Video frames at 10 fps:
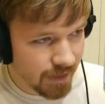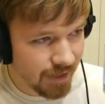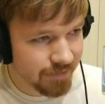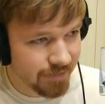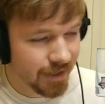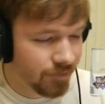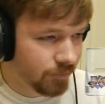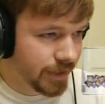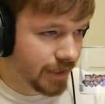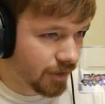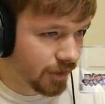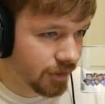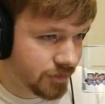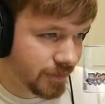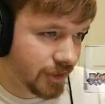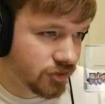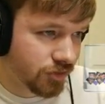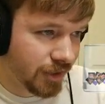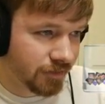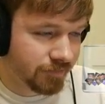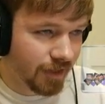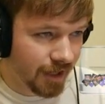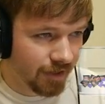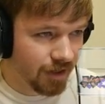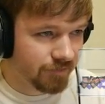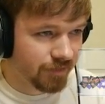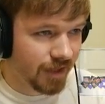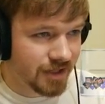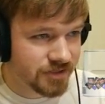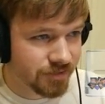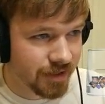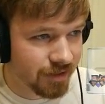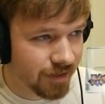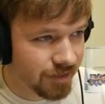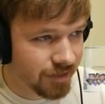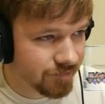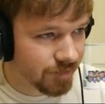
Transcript: And then we are doing a trainer fly off the last trainer in the